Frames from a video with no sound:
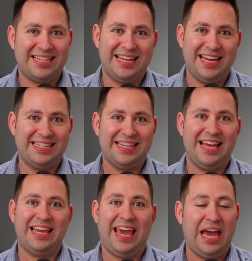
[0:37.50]
States
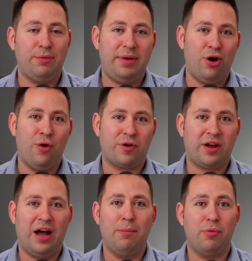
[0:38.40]
can be
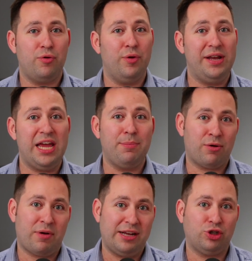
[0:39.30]
overcome through an
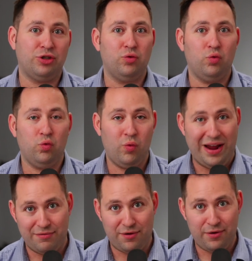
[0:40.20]
immigration
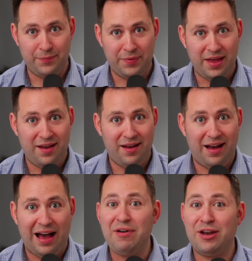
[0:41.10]
waiver.
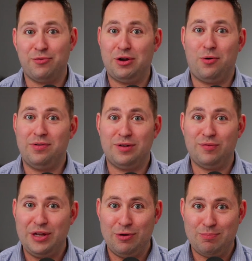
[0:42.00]
I've had to record this
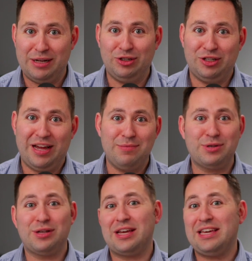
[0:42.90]
video a bunch of
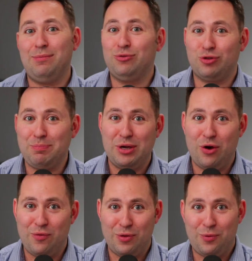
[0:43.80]
times because I keep tripping
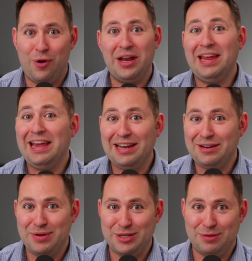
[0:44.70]
over the word
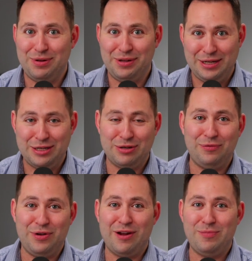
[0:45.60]
inadmissibility. So
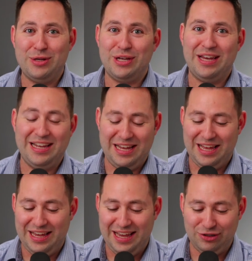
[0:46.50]
if you hear me say it
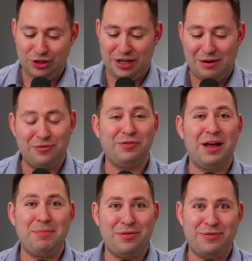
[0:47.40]
and just kind of
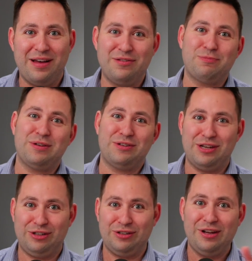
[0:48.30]
flub it throughout this
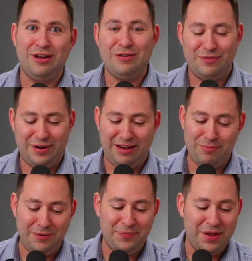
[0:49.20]
presentation, forgive
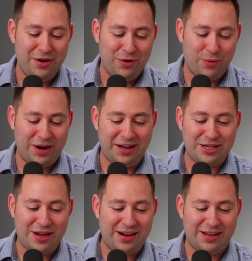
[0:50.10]
me. We're going
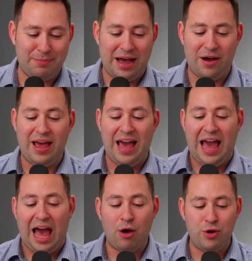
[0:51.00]
to talk about
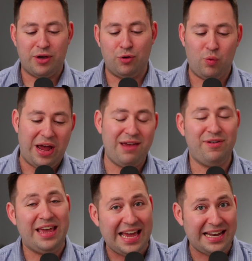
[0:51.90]
how you can
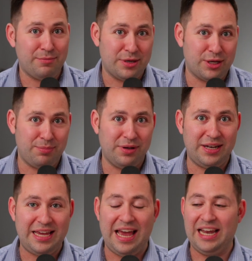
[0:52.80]
waive
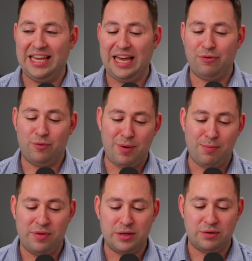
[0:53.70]
inadmissibility. And again,
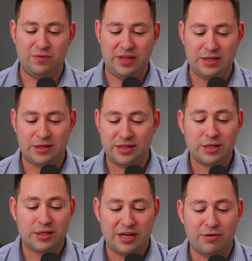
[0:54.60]
remember this
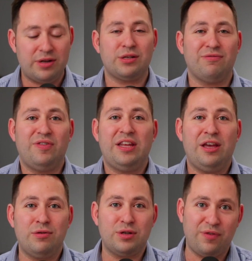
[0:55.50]
series of
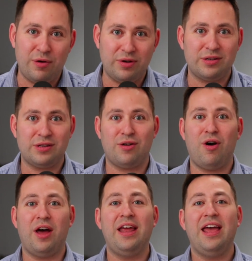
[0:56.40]
videos focuses
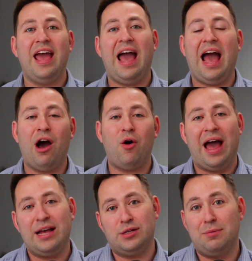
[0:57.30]
on how,
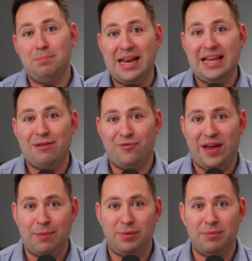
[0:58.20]
as an immediate
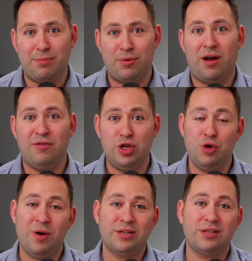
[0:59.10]
family member of a
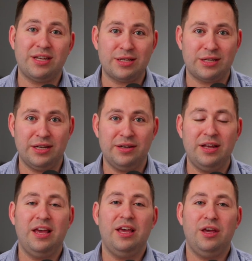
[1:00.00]
U.S. citizen,
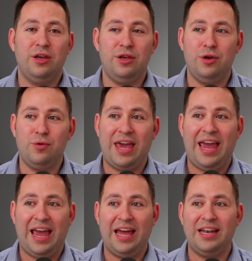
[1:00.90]
you
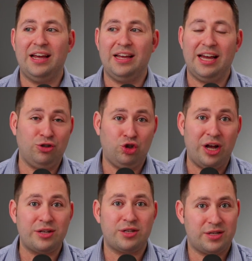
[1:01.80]
can
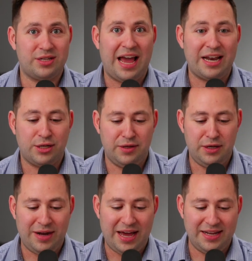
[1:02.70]
adjust status in the
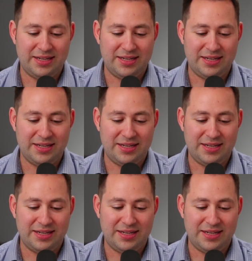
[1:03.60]
United